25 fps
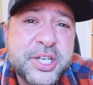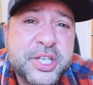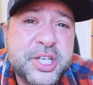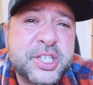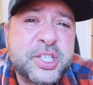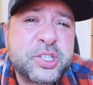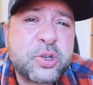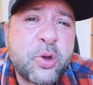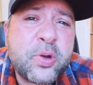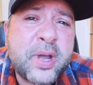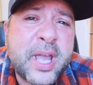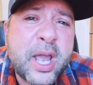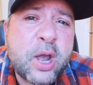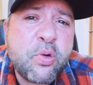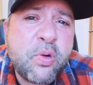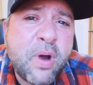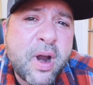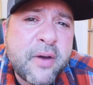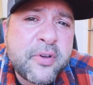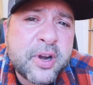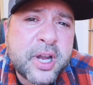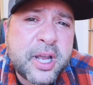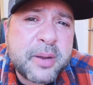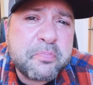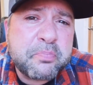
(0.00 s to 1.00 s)
She says, Okay,
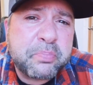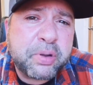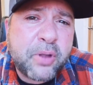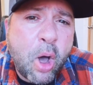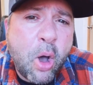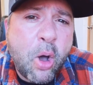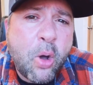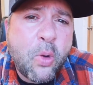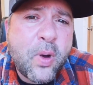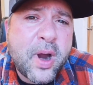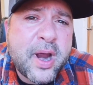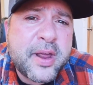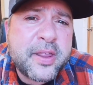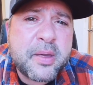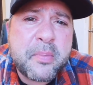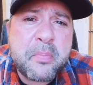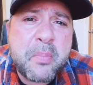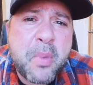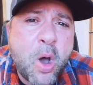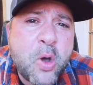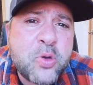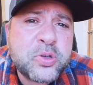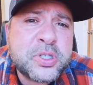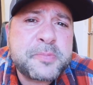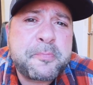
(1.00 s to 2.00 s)
whoever can blow away
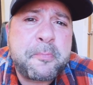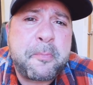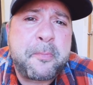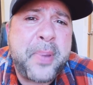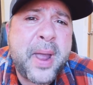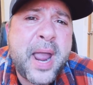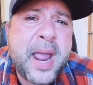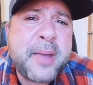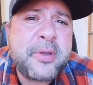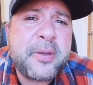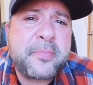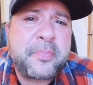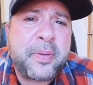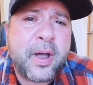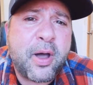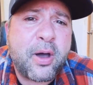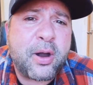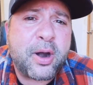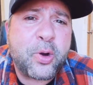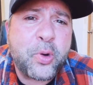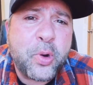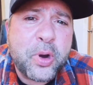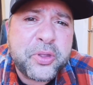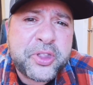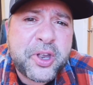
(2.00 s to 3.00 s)
the most baby
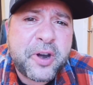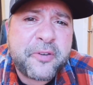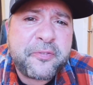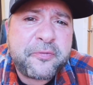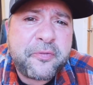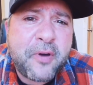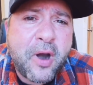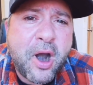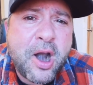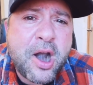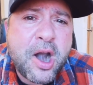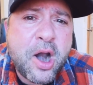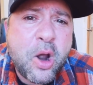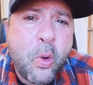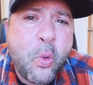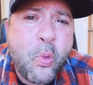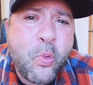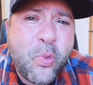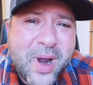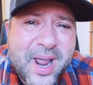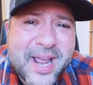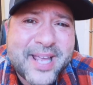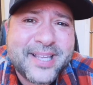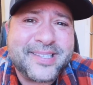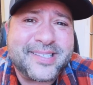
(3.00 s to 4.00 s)
powder with their fart
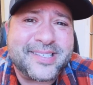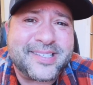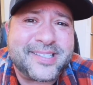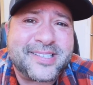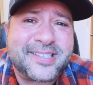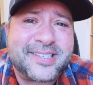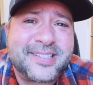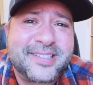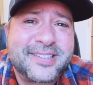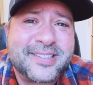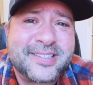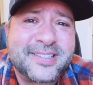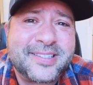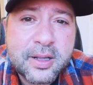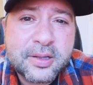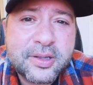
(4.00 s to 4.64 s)
wins.